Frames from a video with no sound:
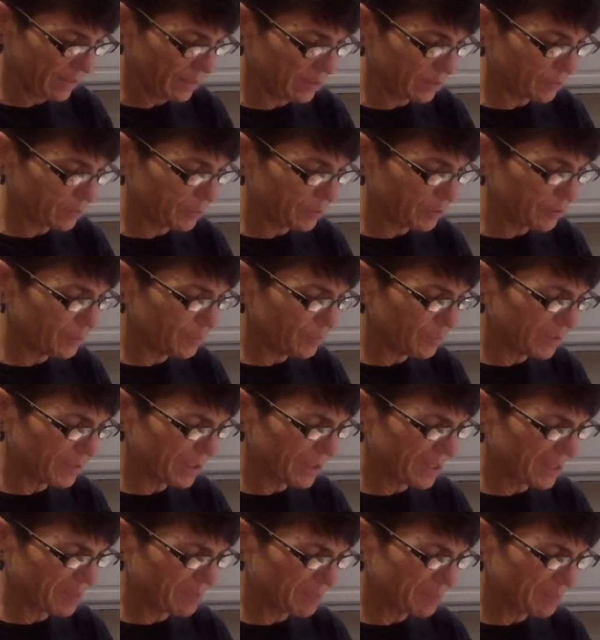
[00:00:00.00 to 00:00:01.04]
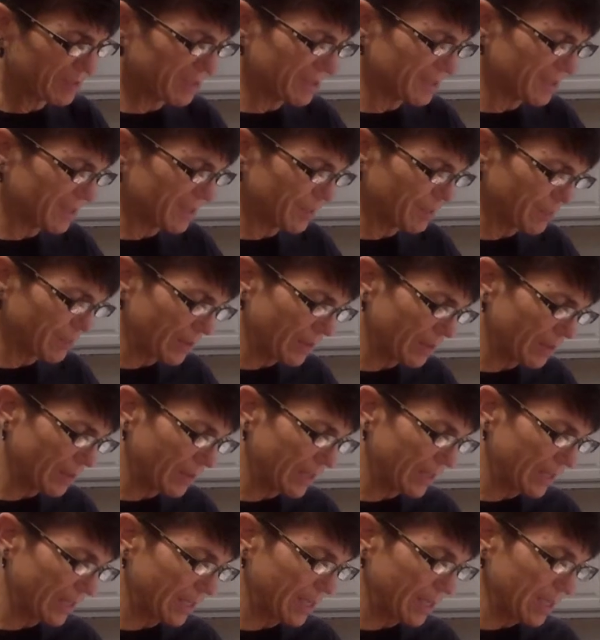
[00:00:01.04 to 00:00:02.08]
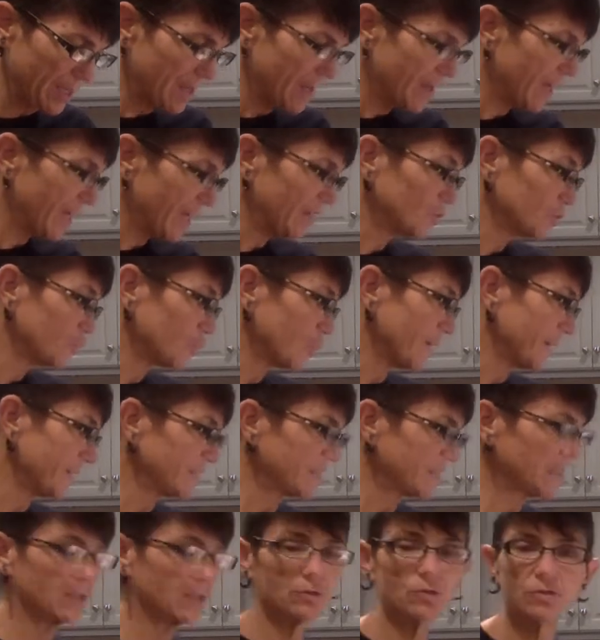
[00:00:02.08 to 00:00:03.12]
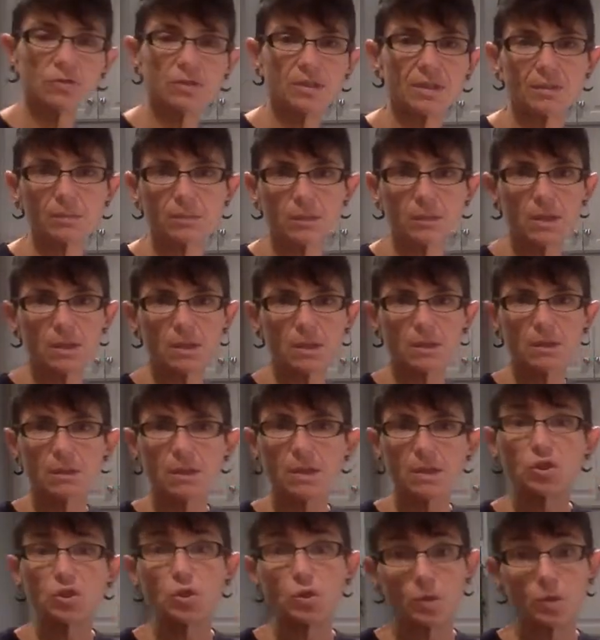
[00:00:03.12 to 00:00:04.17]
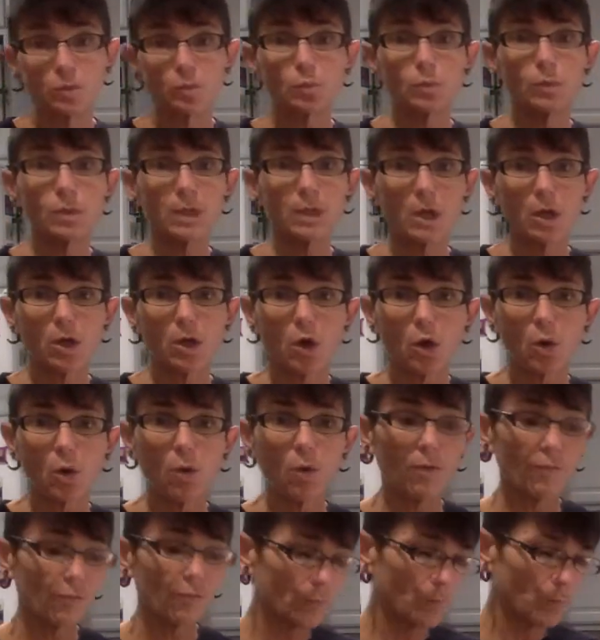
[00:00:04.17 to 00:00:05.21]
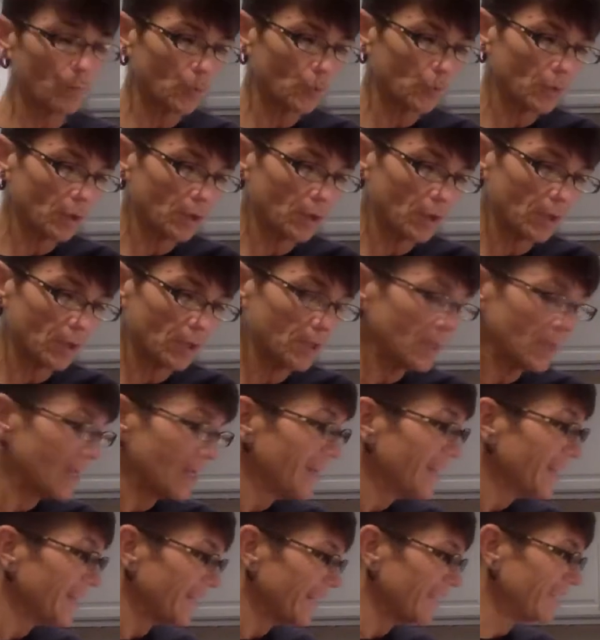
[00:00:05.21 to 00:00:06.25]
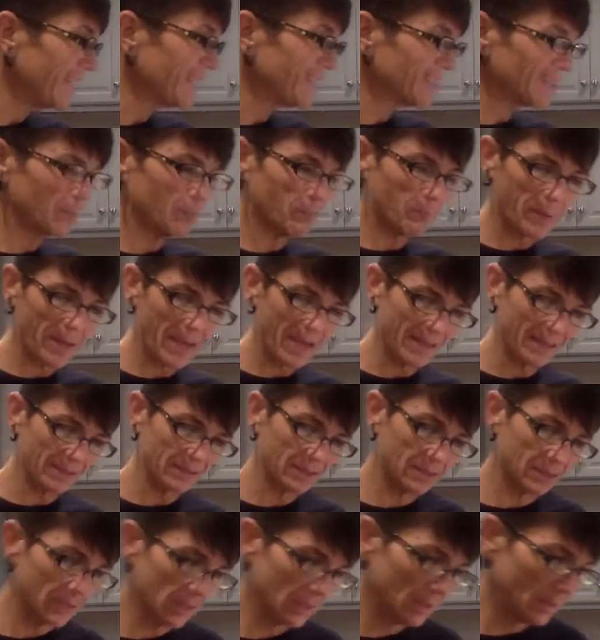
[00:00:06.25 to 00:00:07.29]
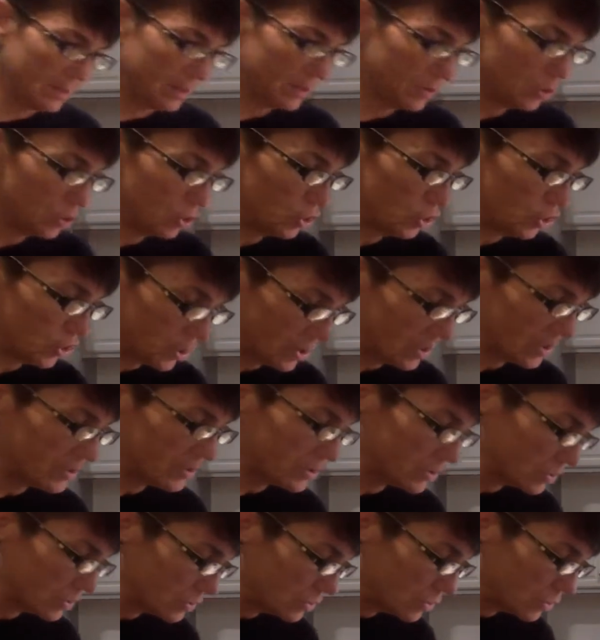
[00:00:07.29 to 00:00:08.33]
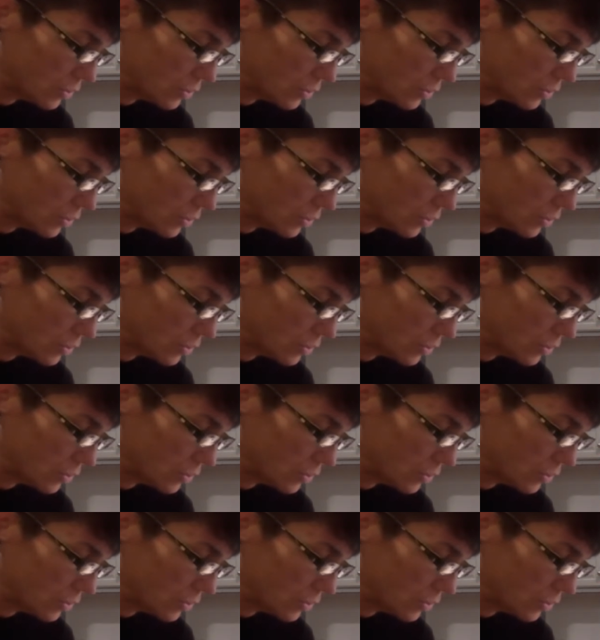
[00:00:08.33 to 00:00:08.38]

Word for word: And especially when it comes to something like a dressing or something that you can really go overboard on, it's best just